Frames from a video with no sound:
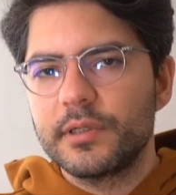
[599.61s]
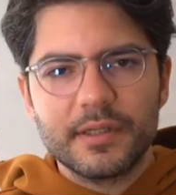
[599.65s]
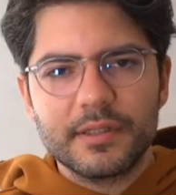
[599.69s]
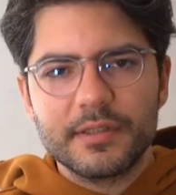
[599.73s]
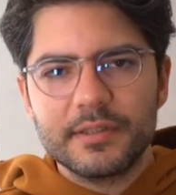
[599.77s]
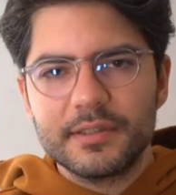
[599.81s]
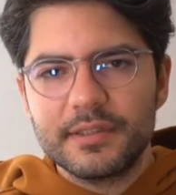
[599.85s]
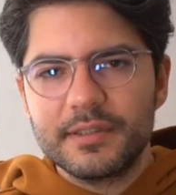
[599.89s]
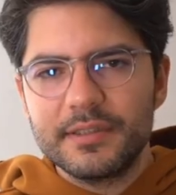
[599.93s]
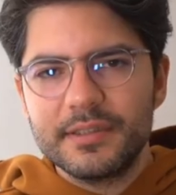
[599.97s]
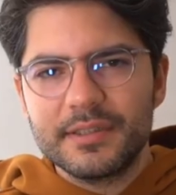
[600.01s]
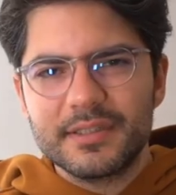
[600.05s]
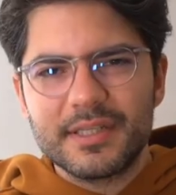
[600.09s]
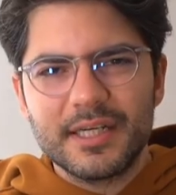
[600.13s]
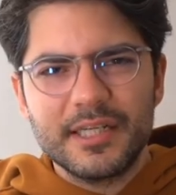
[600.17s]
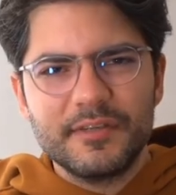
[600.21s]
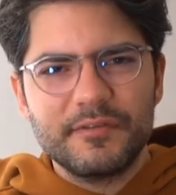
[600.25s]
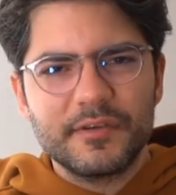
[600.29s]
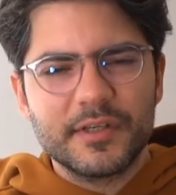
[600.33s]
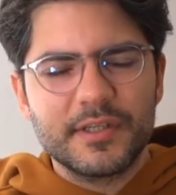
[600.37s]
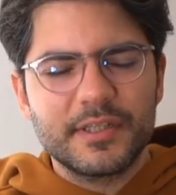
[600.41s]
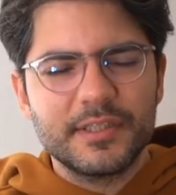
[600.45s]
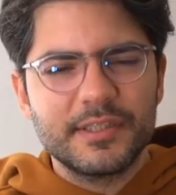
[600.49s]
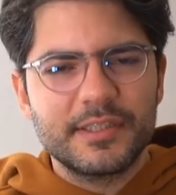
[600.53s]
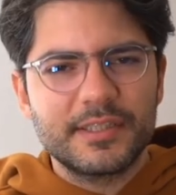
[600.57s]
This is kind of a
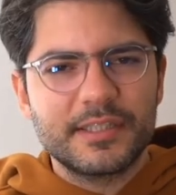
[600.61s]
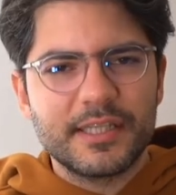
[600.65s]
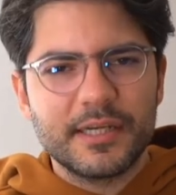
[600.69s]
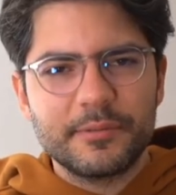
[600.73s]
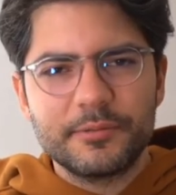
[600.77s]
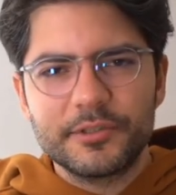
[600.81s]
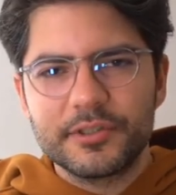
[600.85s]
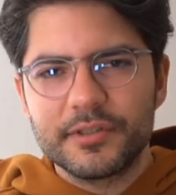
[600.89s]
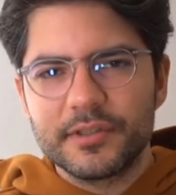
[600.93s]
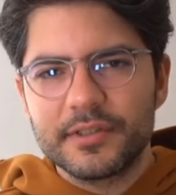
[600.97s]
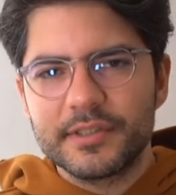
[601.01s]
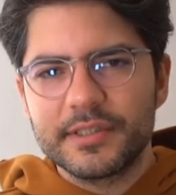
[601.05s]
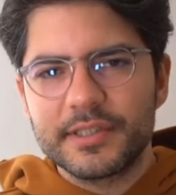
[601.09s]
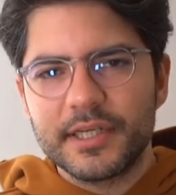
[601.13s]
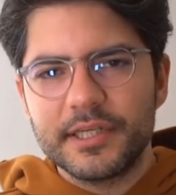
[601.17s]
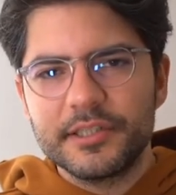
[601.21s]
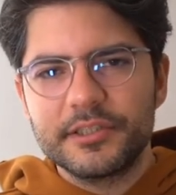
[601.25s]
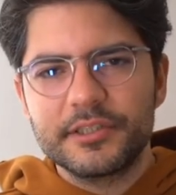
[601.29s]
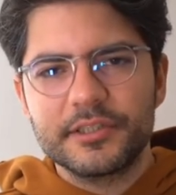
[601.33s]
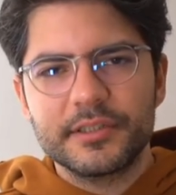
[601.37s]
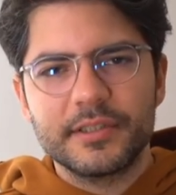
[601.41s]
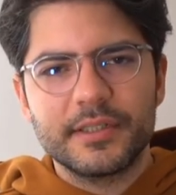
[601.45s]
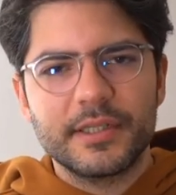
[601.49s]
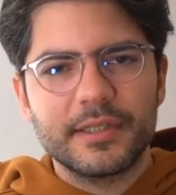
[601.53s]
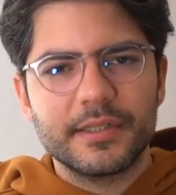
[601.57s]

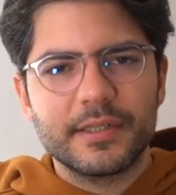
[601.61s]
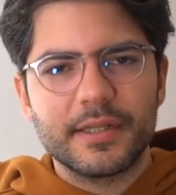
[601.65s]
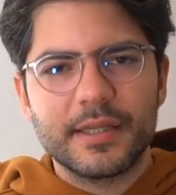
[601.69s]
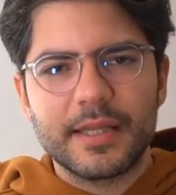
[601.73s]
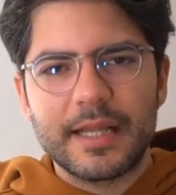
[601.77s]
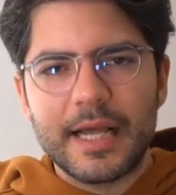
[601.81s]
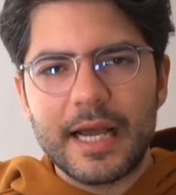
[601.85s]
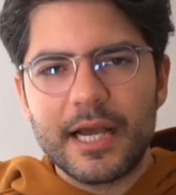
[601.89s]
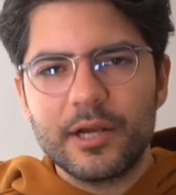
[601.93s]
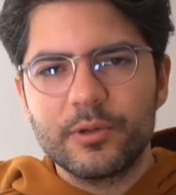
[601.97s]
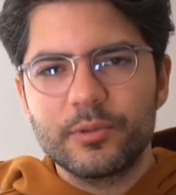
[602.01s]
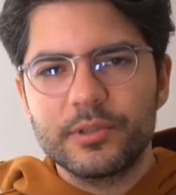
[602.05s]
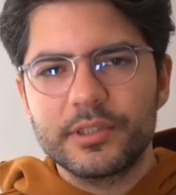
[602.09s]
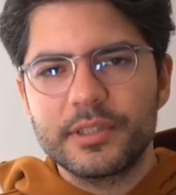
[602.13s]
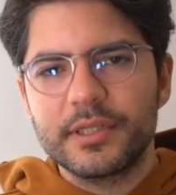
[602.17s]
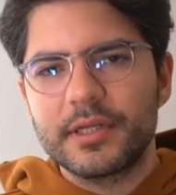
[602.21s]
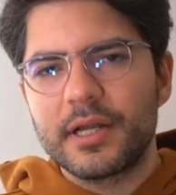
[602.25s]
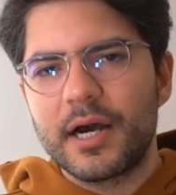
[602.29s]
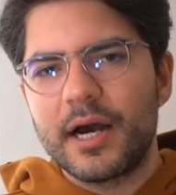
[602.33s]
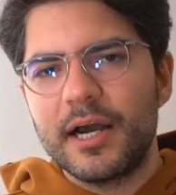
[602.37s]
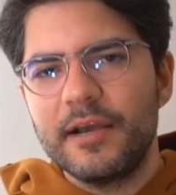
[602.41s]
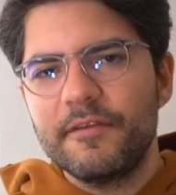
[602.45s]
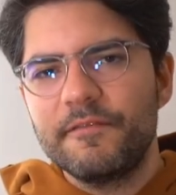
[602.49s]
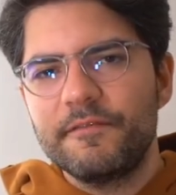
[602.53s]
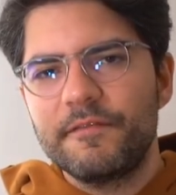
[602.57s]
conceptualization and a language that
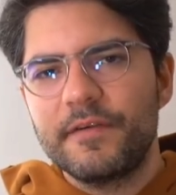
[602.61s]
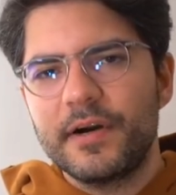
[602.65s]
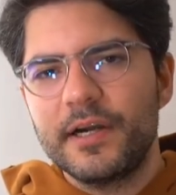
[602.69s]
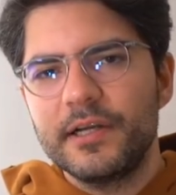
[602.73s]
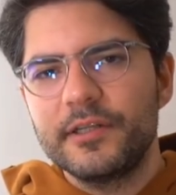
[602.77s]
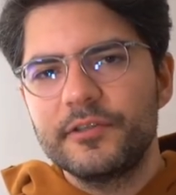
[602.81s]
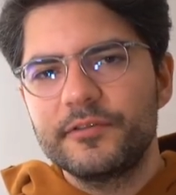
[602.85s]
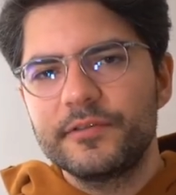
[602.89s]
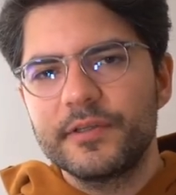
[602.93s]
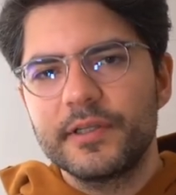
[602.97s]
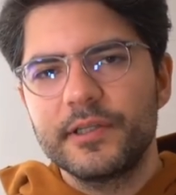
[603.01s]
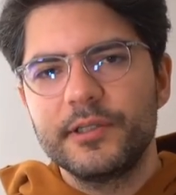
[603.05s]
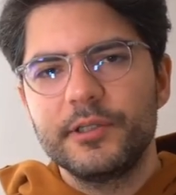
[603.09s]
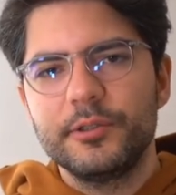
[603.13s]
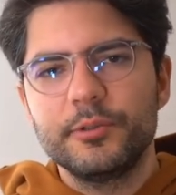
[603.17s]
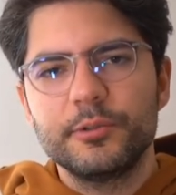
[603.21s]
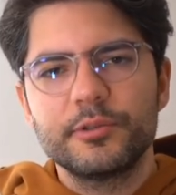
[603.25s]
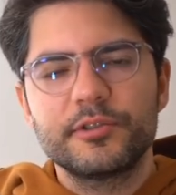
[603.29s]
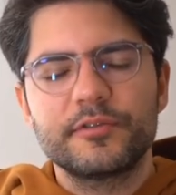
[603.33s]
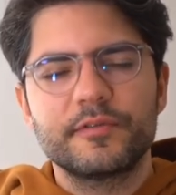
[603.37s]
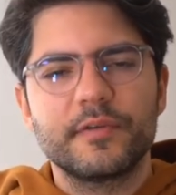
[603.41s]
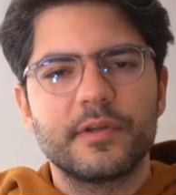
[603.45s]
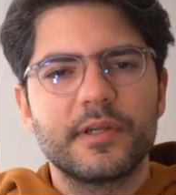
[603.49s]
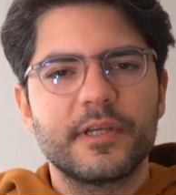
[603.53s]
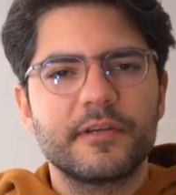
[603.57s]
I find really
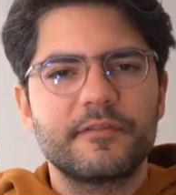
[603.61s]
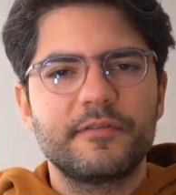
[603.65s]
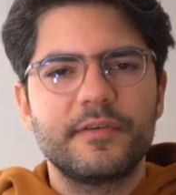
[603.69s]
useful. Like for